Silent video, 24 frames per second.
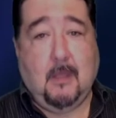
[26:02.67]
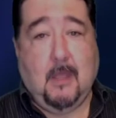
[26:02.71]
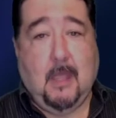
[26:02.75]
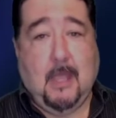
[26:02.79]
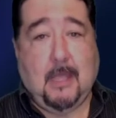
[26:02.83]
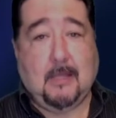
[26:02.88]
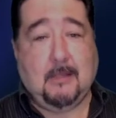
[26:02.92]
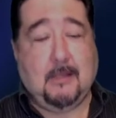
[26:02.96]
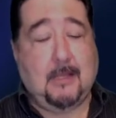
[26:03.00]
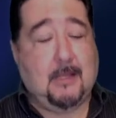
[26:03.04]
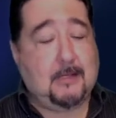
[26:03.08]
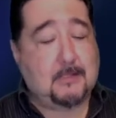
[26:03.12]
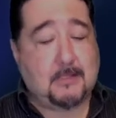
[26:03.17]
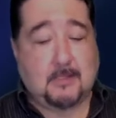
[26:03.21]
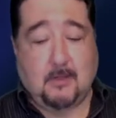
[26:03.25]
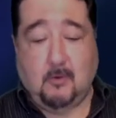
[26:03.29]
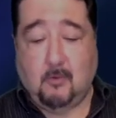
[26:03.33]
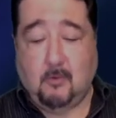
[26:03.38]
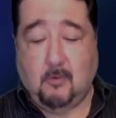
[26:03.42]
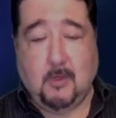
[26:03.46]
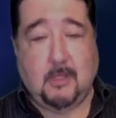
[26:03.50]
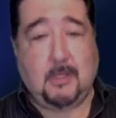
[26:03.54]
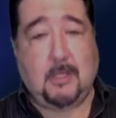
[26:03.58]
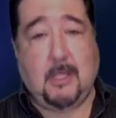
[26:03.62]
And that's
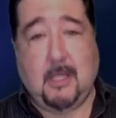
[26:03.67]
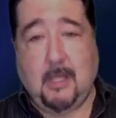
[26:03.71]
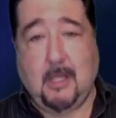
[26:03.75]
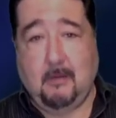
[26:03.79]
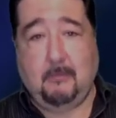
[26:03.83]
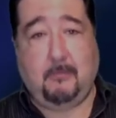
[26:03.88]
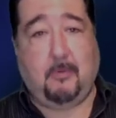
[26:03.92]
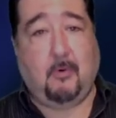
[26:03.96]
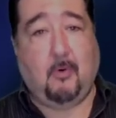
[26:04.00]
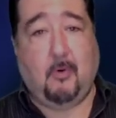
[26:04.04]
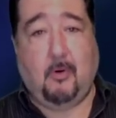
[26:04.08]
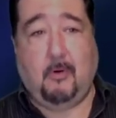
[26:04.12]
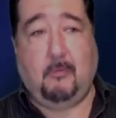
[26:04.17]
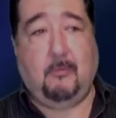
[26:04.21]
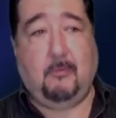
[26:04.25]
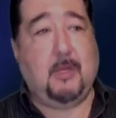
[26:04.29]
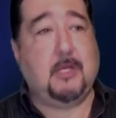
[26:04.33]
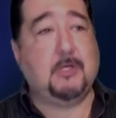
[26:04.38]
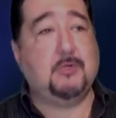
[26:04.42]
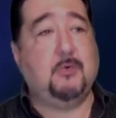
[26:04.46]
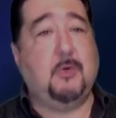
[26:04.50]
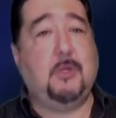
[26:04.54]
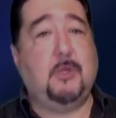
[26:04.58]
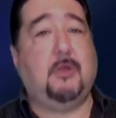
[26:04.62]
really important
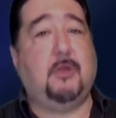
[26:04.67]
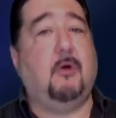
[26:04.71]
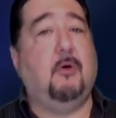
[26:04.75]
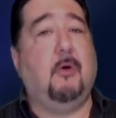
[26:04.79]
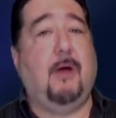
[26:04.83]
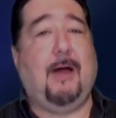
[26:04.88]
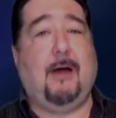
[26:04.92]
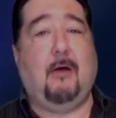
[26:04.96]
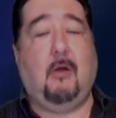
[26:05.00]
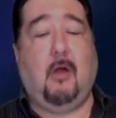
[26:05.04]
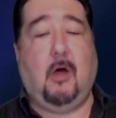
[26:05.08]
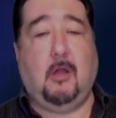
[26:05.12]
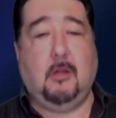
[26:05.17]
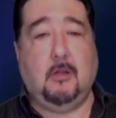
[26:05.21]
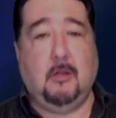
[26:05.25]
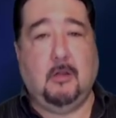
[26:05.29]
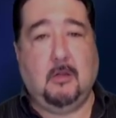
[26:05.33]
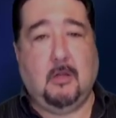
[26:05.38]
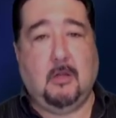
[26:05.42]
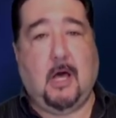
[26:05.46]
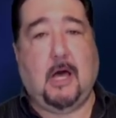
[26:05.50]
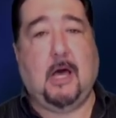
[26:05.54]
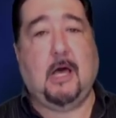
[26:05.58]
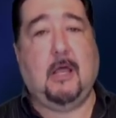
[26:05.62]
because we throw out a
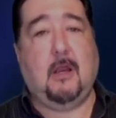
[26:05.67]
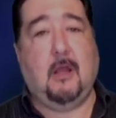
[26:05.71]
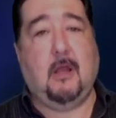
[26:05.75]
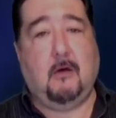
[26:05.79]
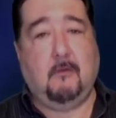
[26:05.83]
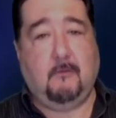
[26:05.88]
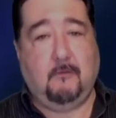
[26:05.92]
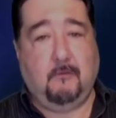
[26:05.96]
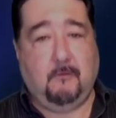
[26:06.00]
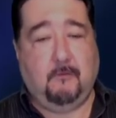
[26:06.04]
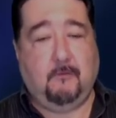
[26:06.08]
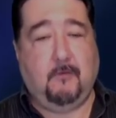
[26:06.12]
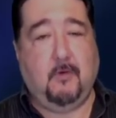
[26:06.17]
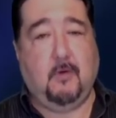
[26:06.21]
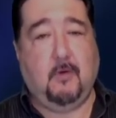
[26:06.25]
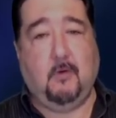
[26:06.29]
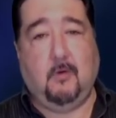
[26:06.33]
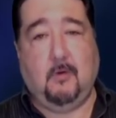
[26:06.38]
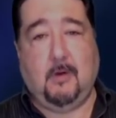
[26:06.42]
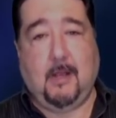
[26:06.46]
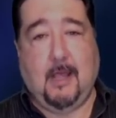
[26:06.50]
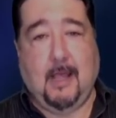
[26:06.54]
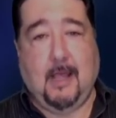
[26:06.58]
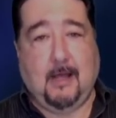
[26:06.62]
lot of
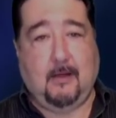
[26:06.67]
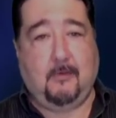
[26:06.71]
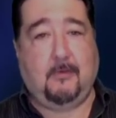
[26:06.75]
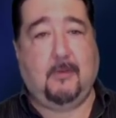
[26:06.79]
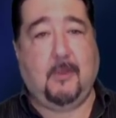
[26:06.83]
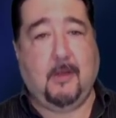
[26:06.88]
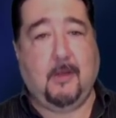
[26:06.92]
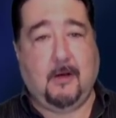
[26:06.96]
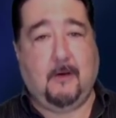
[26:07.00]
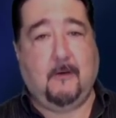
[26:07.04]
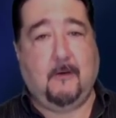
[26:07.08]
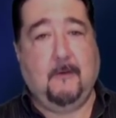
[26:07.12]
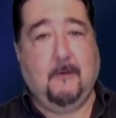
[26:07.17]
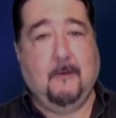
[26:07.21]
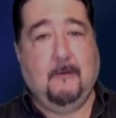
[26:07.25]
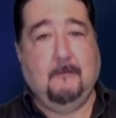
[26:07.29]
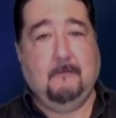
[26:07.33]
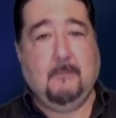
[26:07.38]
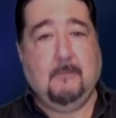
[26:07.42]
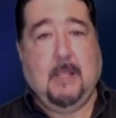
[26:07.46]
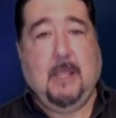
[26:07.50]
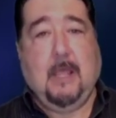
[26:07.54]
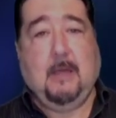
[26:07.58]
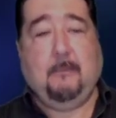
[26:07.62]
food out there.
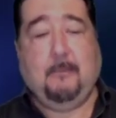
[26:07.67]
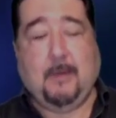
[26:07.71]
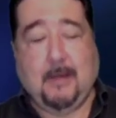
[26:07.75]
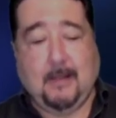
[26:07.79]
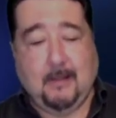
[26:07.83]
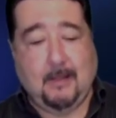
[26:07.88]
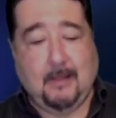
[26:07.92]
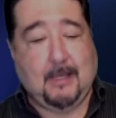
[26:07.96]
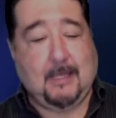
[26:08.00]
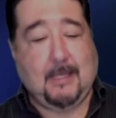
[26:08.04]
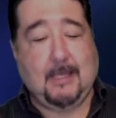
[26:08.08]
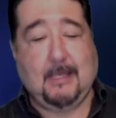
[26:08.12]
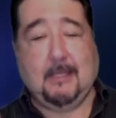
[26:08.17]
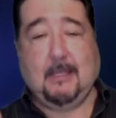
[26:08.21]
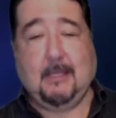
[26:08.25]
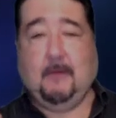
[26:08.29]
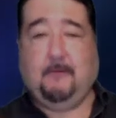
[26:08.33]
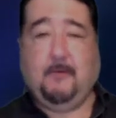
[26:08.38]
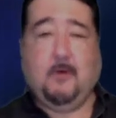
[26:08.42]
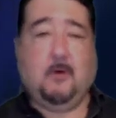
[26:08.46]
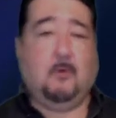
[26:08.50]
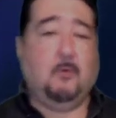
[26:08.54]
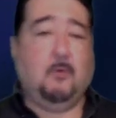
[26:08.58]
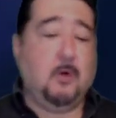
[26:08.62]
And, but again,
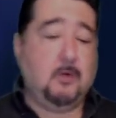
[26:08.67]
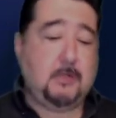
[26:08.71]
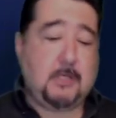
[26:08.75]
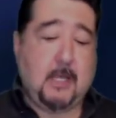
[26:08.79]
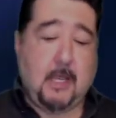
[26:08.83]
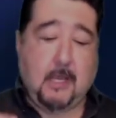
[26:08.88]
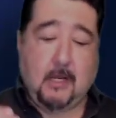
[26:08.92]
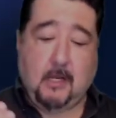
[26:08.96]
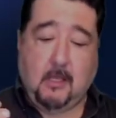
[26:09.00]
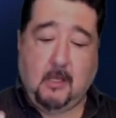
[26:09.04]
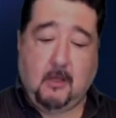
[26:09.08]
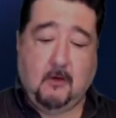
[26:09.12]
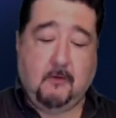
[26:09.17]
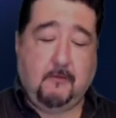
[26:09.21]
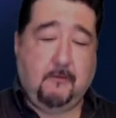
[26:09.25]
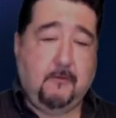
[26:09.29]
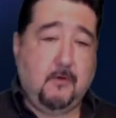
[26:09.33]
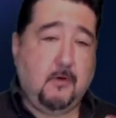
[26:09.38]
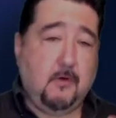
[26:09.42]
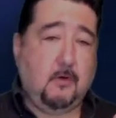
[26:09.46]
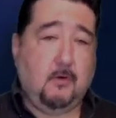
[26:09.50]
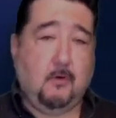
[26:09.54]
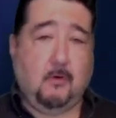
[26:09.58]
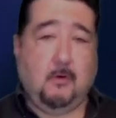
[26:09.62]
if you're rotating your
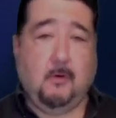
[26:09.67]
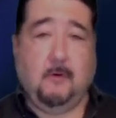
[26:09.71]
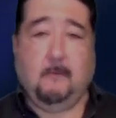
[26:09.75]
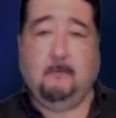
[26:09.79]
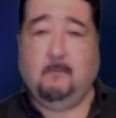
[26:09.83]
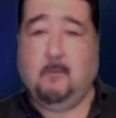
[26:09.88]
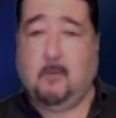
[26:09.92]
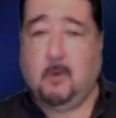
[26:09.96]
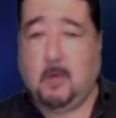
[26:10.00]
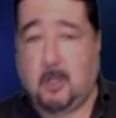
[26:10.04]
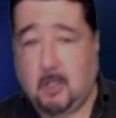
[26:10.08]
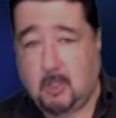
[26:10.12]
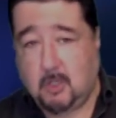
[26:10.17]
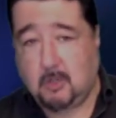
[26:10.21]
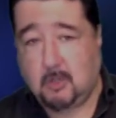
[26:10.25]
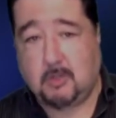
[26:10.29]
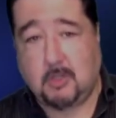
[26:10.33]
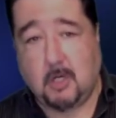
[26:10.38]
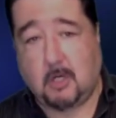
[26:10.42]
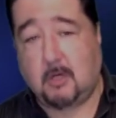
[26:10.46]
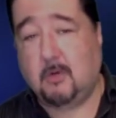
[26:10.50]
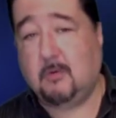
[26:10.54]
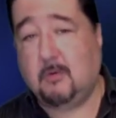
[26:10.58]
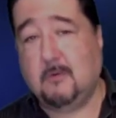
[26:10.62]
food, you
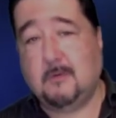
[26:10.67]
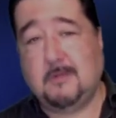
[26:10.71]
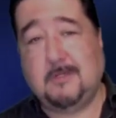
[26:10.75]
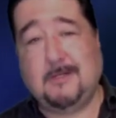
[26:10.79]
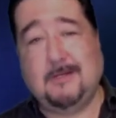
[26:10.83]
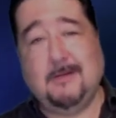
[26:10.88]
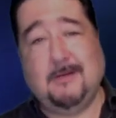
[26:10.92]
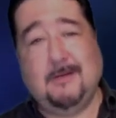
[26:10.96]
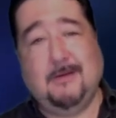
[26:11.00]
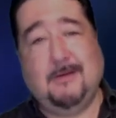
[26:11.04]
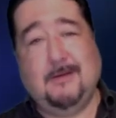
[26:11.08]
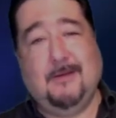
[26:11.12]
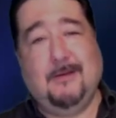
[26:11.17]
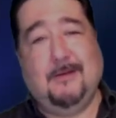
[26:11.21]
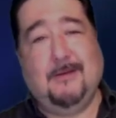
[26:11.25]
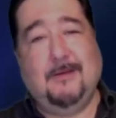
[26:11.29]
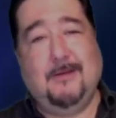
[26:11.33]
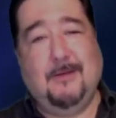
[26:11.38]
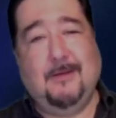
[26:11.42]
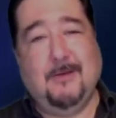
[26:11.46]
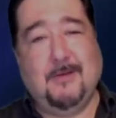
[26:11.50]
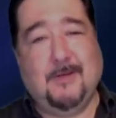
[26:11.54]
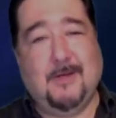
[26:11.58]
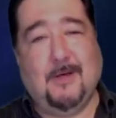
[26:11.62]
don't...
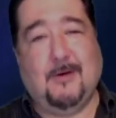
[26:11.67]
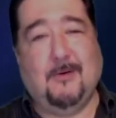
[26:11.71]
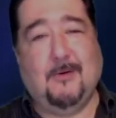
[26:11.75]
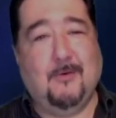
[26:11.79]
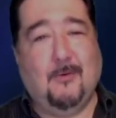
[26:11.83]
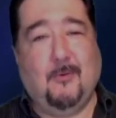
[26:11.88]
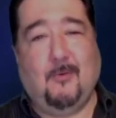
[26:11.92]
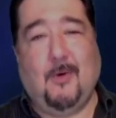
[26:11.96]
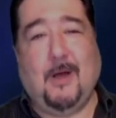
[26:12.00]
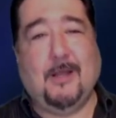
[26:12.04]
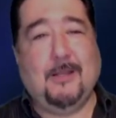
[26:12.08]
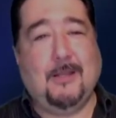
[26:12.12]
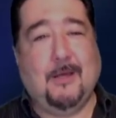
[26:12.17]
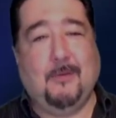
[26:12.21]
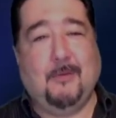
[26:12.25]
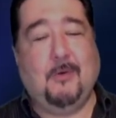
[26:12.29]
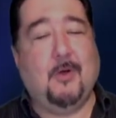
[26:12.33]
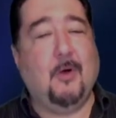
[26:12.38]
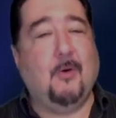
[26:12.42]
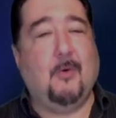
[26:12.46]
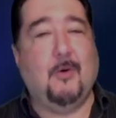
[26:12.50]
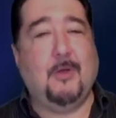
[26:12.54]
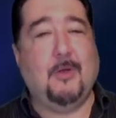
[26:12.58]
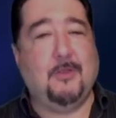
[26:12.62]
you don't wind up
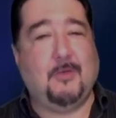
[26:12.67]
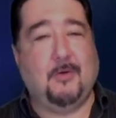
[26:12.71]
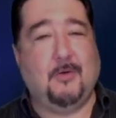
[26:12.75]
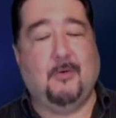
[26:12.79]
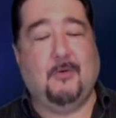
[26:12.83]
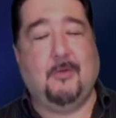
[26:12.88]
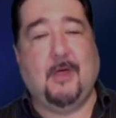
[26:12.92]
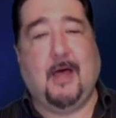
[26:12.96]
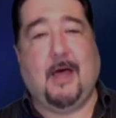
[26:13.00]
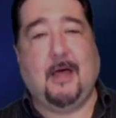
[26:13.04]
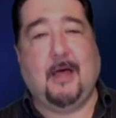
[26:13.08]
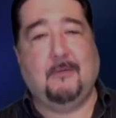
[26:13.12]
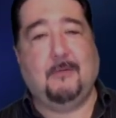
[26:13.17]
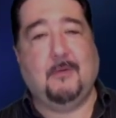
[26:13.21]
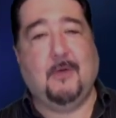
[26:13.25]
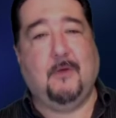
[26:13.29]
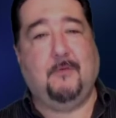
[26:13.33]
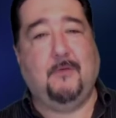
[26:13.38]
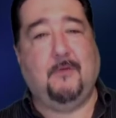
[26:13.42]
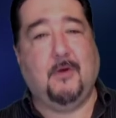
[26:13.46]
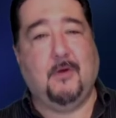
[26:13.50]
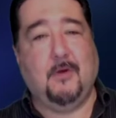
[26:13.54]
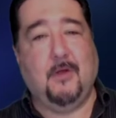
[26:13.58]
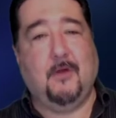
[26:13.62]
going through that
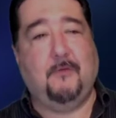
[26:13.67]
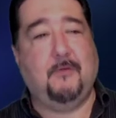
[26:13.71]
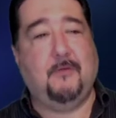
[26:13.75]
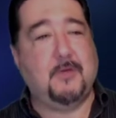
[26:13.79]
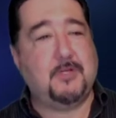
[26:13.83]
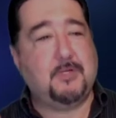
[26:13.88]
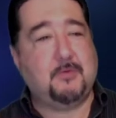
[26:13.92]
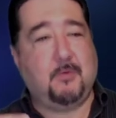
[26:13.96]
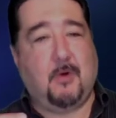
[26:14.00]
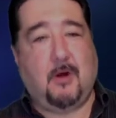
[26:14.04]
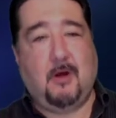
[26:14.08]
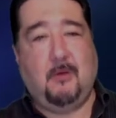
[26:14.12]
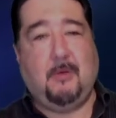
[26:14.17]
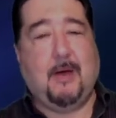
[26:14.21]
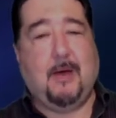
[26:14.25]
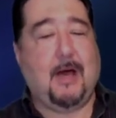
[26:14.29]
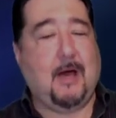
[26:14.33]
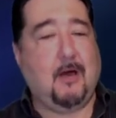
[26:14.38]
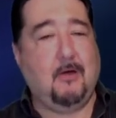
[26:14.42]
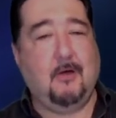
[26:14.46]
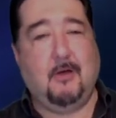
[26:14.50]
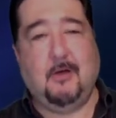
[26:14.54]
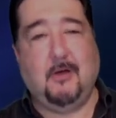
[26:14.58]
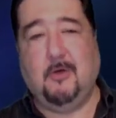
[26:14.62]
if you're if you're smart about
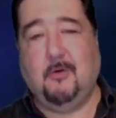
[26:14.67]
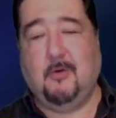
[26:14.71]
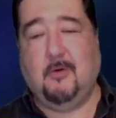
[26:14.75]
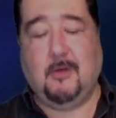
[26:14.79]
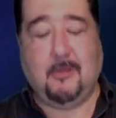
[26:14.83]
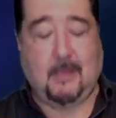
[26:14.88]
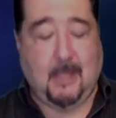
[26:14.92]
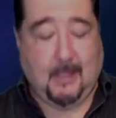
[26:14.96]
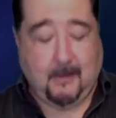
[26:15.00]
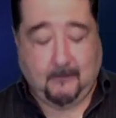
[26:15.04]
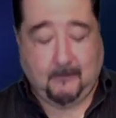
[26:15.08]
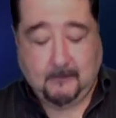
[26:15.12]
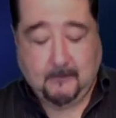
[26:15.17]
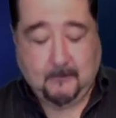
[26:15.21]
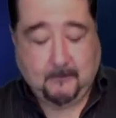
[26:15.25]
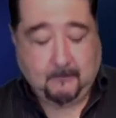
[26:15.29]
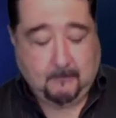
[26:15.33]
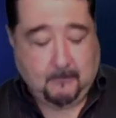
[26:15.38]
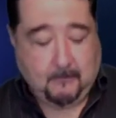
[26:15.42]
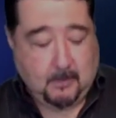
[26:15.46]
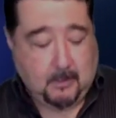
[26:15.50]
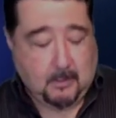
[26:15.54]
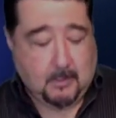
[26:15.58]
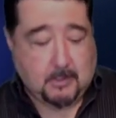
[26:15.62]
how you're doing that.
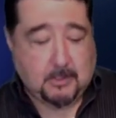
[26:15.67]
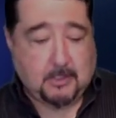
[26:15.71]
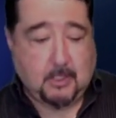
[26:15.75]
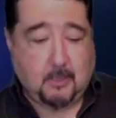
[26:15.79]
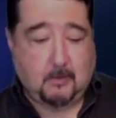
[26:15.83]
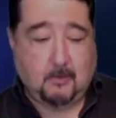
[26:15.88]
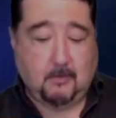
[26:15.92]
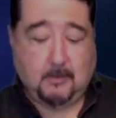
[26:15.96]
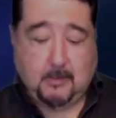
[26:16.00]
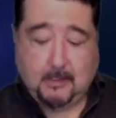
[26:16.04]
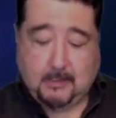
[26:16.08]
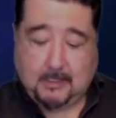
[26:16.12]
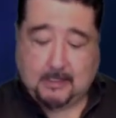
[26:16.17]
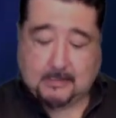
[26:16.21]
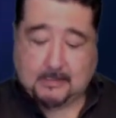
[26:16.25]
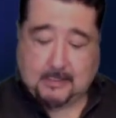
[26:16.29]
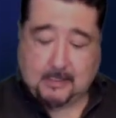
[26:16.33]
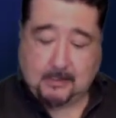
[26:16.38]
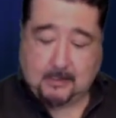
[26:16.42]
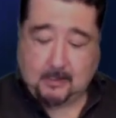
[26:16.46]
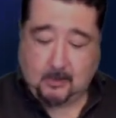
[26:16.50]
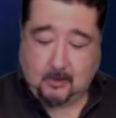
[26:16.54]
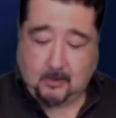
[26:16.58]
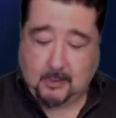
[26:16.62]
So the next
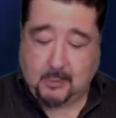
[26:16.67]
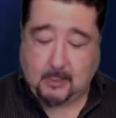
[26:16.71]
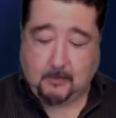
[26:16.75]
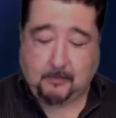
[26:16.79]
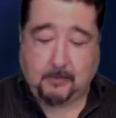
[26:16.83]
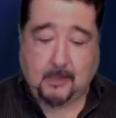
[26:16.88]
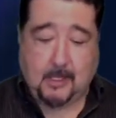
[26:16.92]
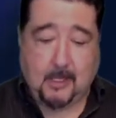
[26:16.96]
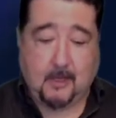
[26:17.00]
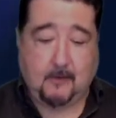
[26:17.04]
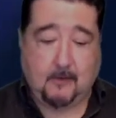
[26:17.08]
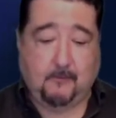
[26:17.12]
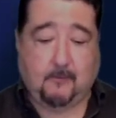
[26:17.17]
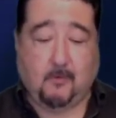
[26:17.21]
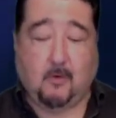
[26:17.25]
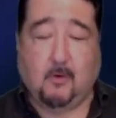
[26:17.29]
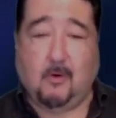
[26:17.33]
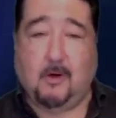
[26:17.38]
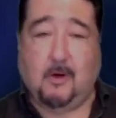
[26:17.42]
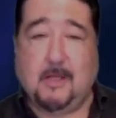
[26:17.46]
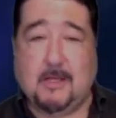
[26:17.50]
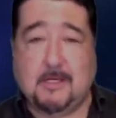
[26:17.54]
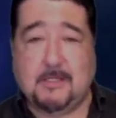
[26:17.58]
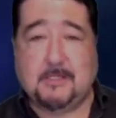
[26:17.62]
thing that you need to plan
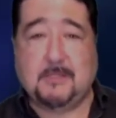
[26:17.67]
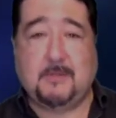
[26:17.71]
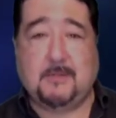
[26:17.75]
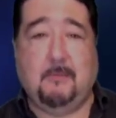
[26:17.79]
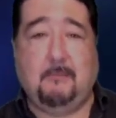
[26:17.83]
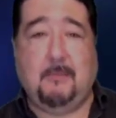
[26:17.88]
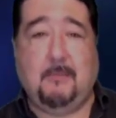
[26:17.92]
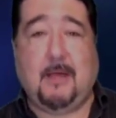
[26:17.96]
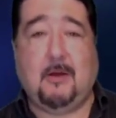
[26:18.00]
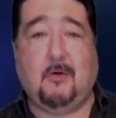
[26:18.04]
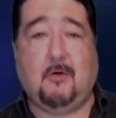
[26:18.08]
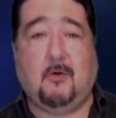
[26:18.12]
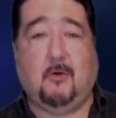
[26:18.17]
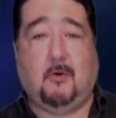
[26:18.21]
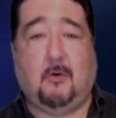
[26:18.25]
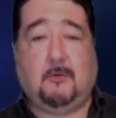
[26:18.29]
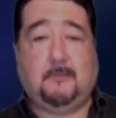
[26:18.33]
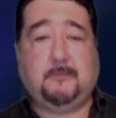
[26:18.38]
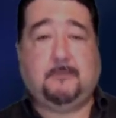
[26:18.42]
for is medical.